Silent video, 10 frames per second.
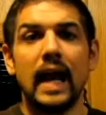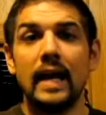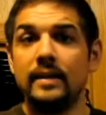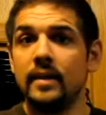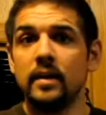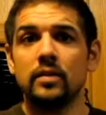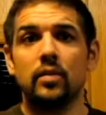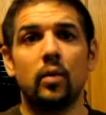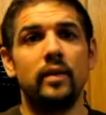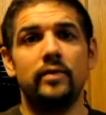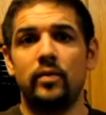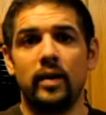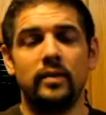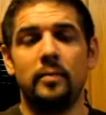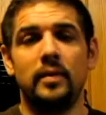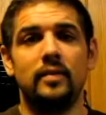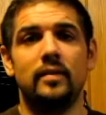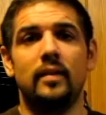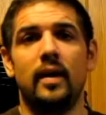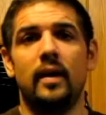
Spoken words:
ideas, or even recipes